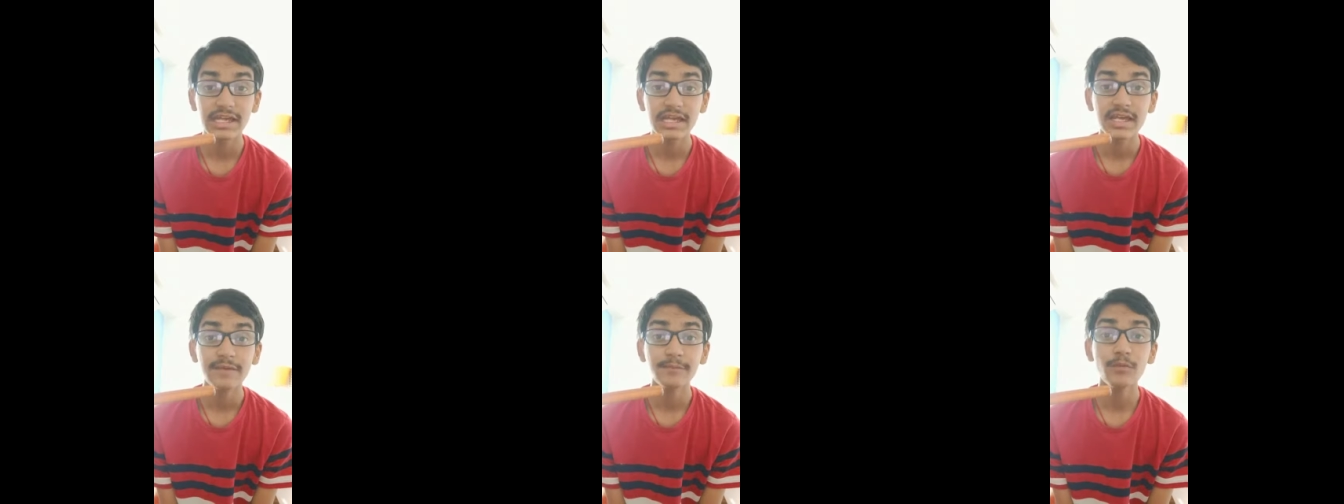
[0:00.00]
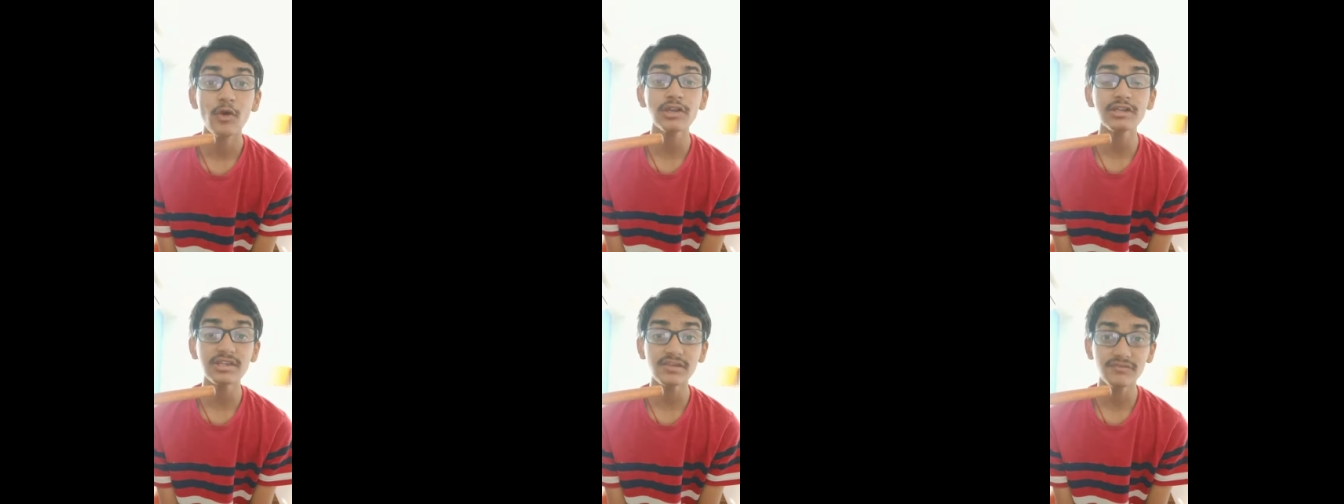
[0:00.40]

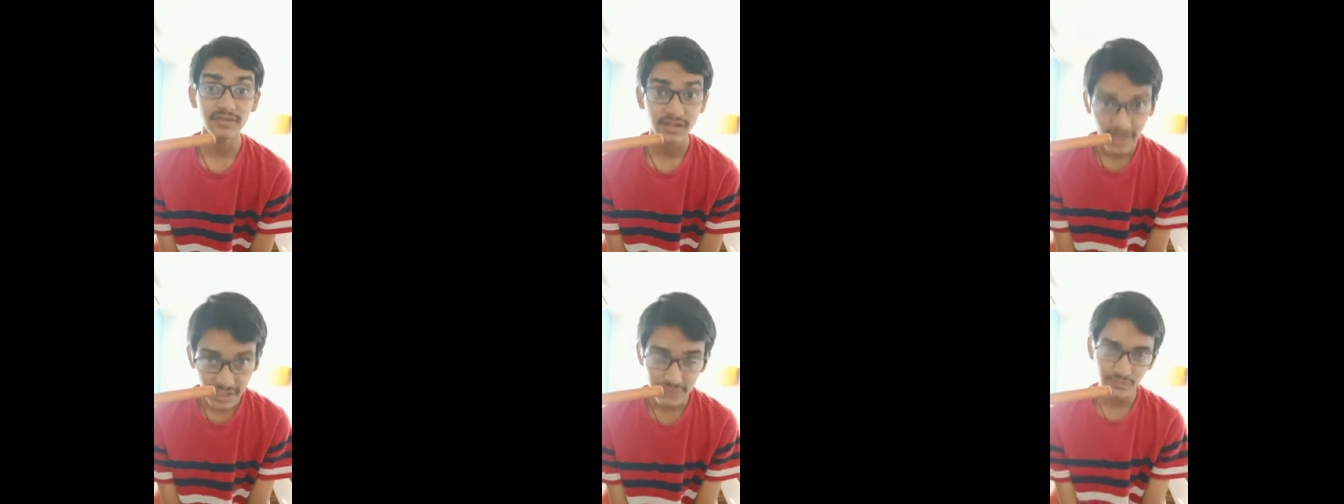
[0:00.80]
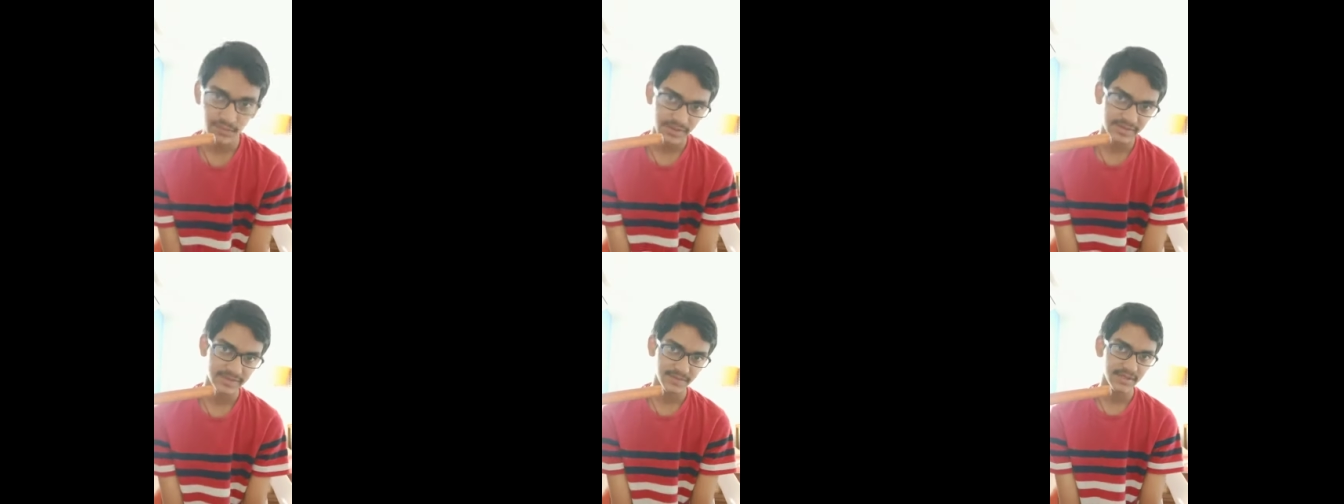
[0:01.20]
importance of learning from
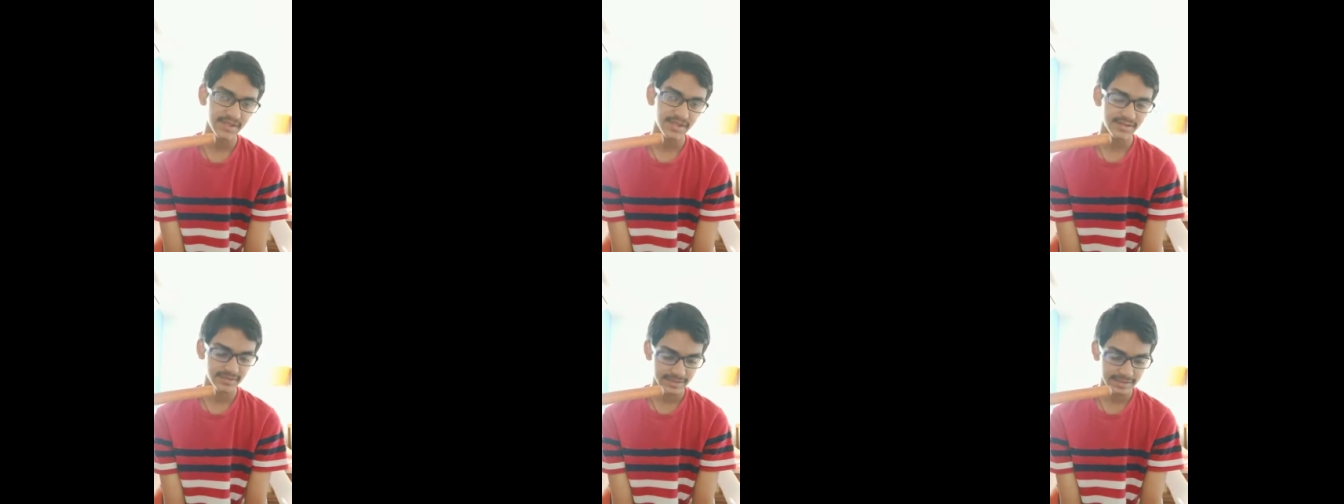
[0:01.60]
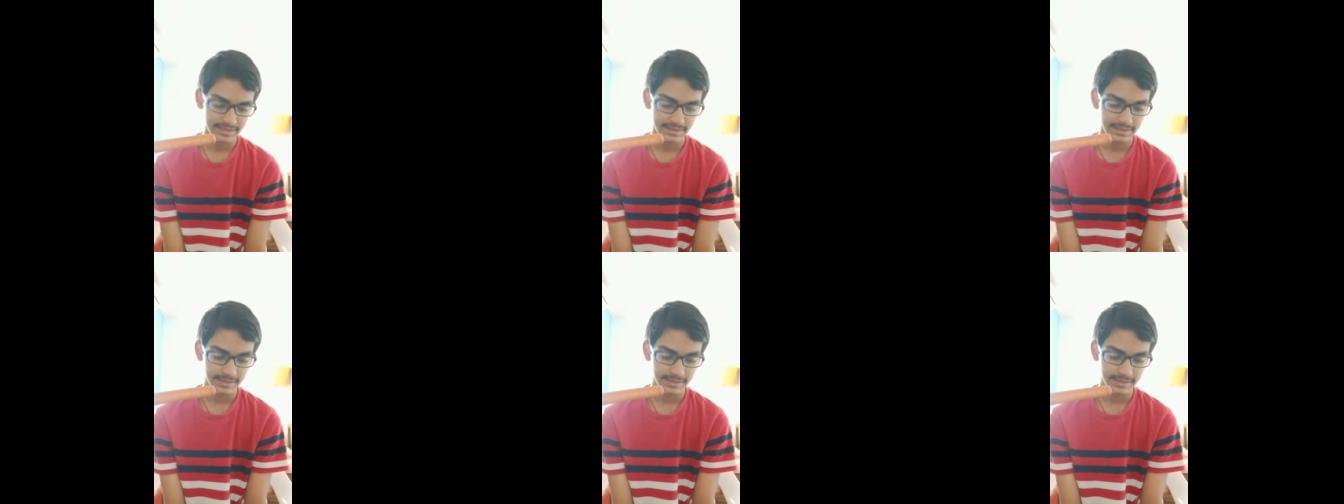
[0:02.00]
experiences.